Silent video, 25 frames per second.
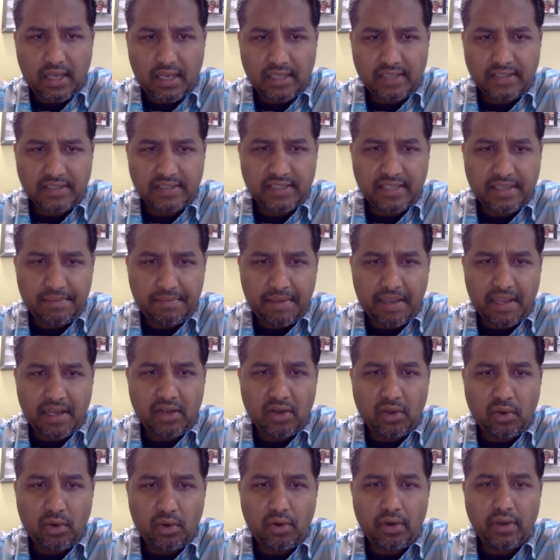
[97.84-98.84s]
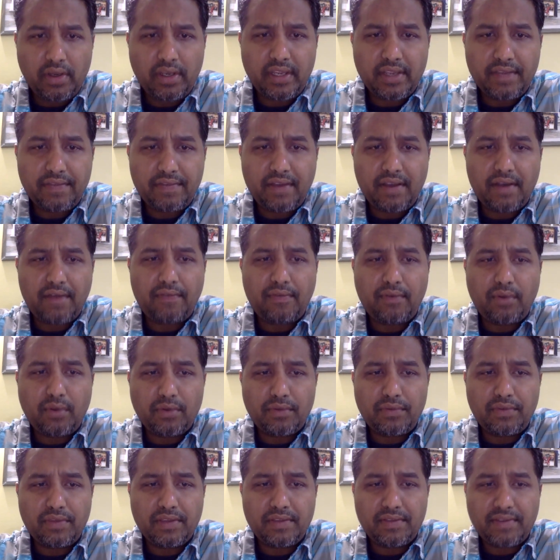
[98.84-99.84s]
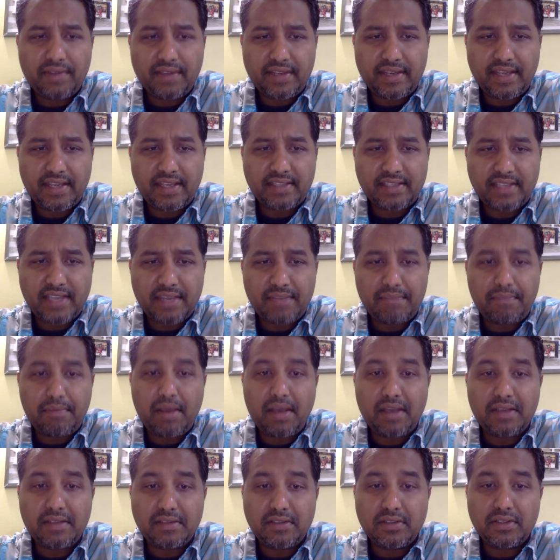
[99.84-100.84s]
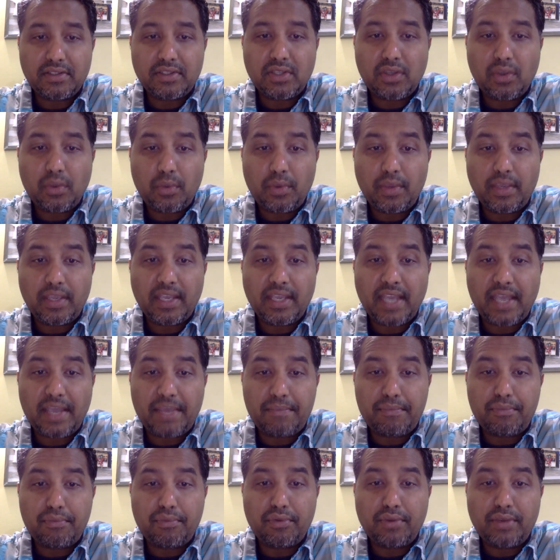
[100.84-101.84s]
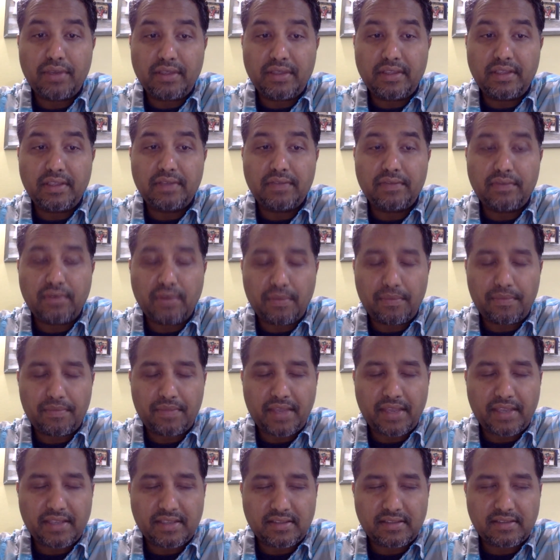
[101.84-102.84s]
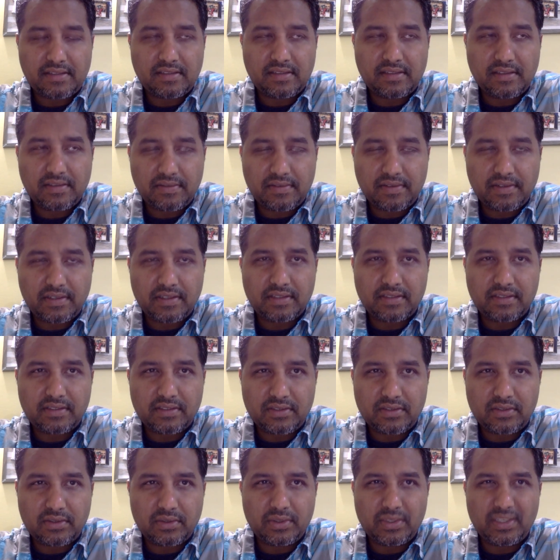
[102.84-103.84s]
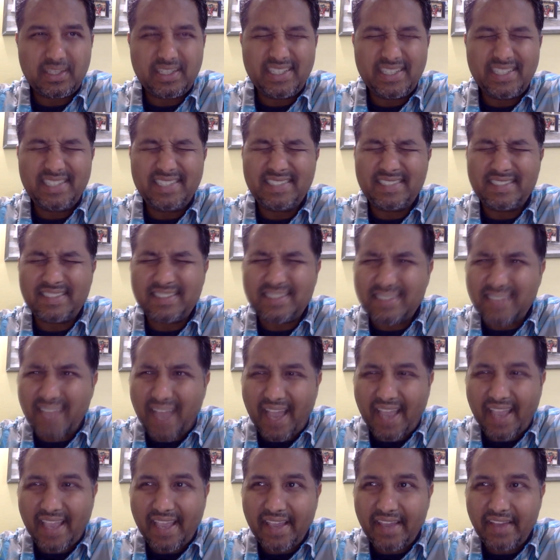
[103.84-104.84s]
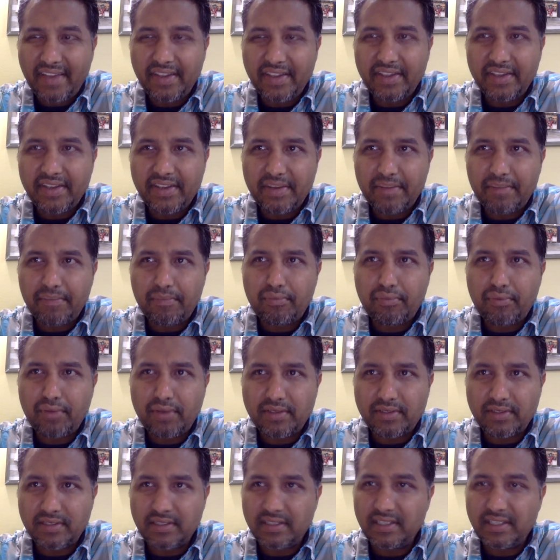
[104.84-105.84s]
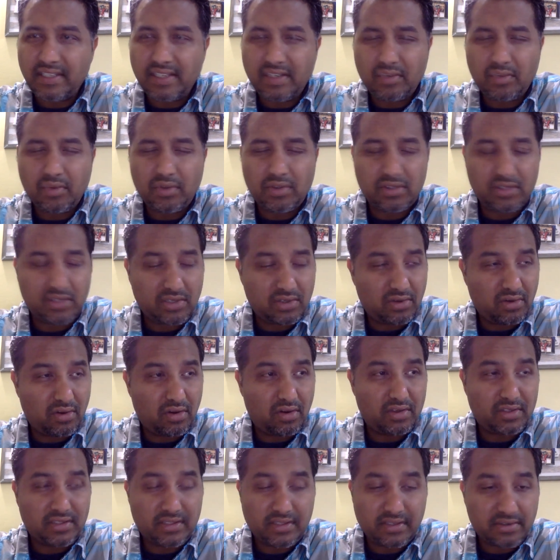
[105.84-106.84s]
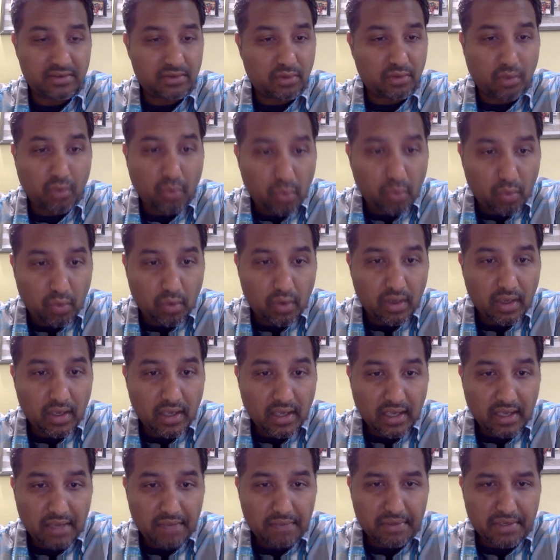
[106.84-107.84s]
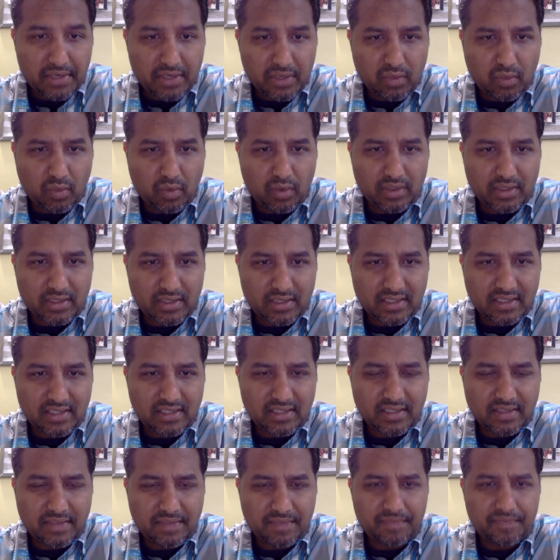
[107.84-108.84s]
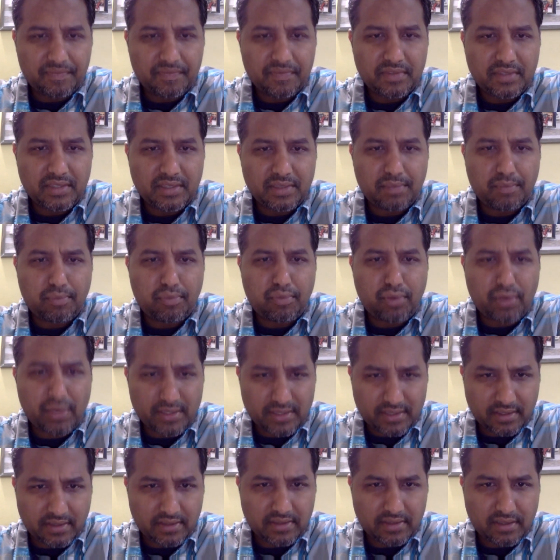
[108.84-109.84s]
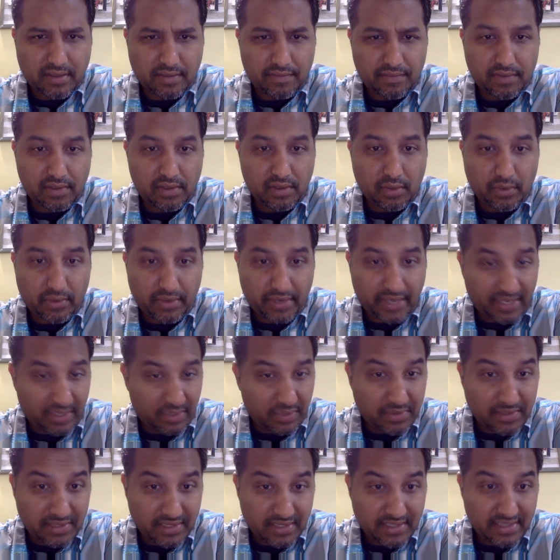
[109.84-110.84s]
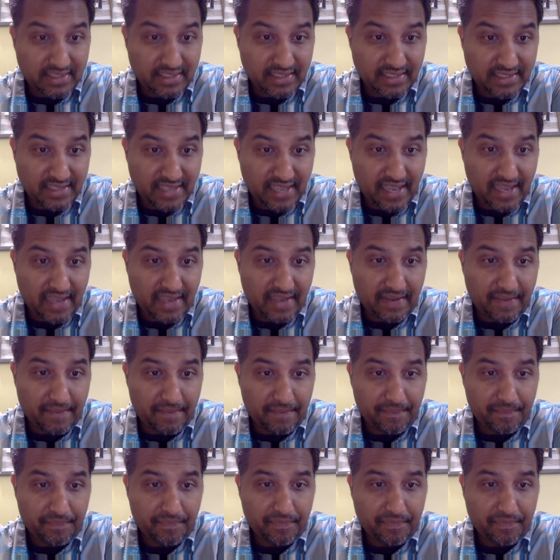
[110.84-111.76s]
and said, my Lord, if I have found favor in thy sight, pass not away, I pray thee, from thy servant. So he desired the presence. He didn't want the God to go, but he wanted the presence of the Lord. That was his desire.